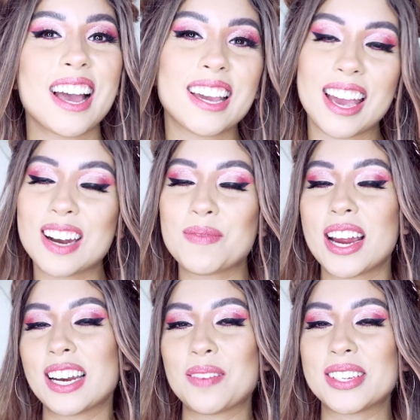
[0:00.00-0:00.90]
Again,
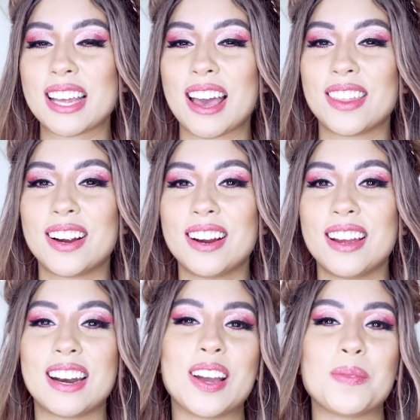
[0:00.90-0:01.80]
my name is Heather,
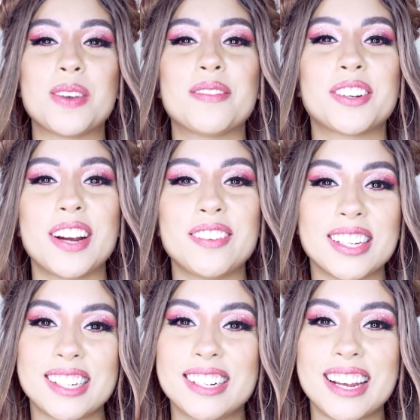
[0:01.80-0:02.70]
and I hope you have a great
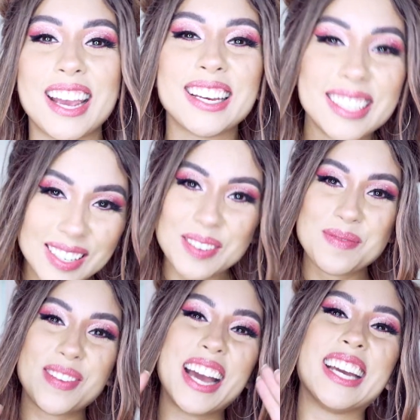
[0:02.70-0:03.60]
rest of your day.
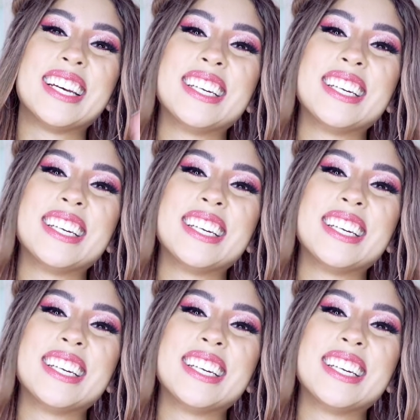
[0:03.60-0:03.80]
Bye!